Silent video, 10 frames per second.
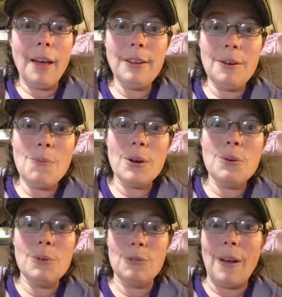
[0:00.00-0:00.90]
other one
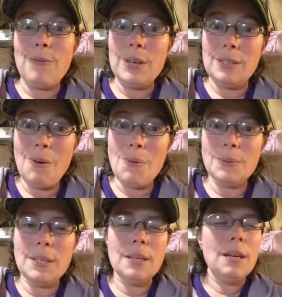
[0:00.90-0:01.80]
who was 5 weeks
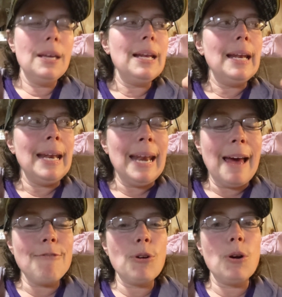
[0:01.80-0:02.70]
old
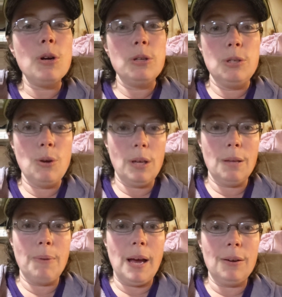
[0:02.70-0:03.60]
never took
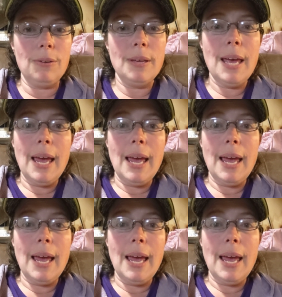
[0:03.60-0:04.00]
the bottle.